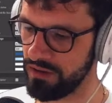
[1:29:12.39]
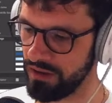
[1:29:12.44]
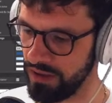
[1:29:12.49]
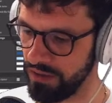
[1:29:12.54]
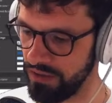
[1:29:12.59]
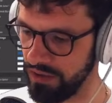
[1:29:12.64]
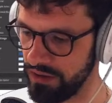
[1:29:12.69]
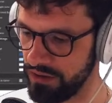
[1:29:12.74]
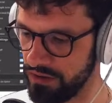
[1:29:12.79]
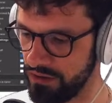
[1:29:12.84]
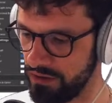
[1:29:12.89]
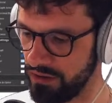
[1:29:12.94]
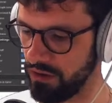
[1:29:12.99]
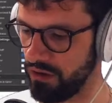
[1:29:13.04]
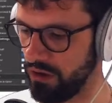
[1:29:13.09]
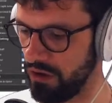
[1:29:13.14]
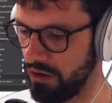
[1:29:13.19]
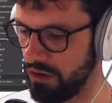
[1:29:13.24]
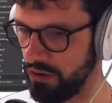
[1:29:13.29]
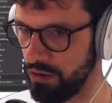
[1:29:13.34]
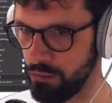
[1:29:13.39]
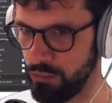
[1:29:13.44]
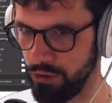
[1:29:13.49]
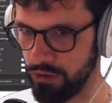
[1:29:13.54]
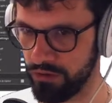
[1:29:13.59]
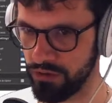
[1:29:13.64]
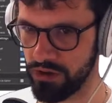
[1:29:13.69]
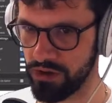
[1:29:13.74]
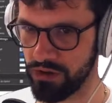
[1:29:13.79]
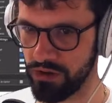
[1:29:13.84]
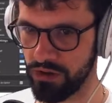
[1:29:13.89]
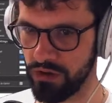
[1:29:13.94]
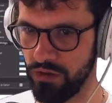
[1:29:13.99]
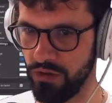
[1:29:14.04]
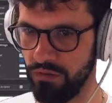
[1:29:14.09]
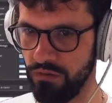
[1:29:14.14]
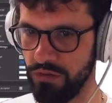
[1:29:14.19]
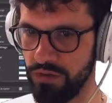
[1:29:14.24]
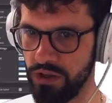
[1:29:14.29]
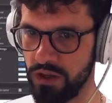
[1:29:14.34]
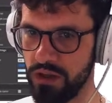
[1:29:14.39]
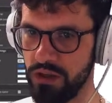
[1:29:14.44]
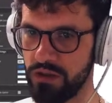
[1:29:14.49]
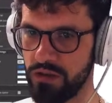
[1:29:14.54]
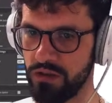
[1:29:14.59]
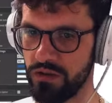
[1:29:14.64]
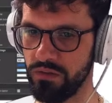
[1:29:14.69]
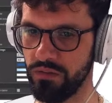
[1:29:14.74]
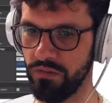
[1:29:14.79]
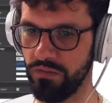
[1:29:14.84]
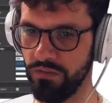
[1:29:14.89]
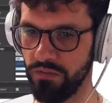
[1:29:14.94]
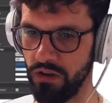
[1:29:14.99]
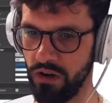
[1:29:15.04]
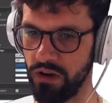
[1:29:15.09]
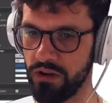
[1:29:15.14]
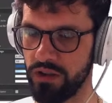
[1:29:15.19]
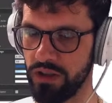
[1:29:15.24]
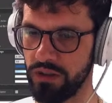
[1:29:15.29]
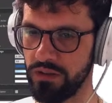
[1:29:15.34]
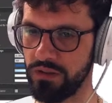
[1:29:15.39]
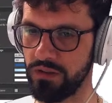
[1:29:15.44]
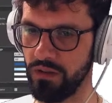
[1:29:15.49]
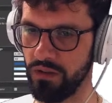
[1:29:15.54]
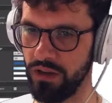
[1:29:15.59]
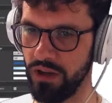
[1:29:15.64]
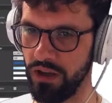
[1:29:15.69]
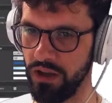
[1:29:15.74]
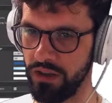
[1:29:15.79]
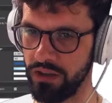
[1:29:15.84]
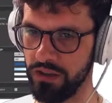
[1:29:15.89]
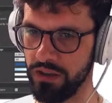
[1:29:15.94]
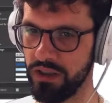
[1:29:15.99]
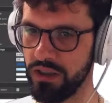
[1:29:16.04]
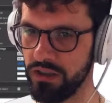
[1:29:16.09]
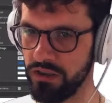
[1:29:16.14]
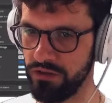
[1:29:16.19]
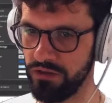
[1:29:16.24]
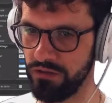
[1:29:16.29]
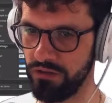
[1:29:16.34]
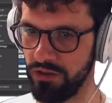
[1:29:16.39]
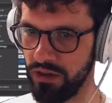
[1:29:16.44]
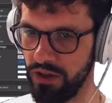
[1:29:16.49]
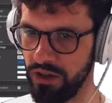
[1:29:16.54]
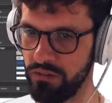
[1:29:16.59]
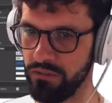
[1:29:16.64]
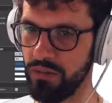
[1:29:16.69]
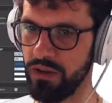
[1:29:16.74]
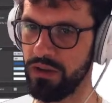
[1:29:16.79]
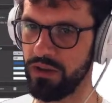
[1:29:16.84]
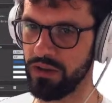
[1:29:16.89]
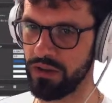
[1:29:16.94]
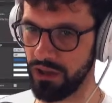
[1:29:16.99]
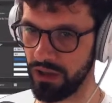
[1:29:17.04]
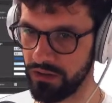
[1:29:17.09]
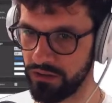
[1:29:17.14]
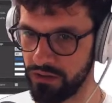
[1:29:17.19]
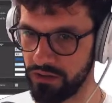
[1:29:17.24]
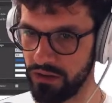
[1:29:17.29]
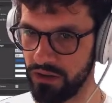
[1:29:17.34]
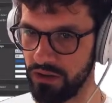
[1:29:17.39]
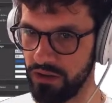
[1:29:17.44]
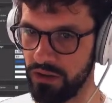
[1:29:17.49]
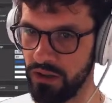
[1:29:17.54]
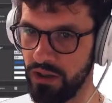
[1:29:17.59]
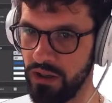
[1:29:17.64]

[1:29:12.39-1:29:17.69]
and they store the position of each vertex at each frame in a texture,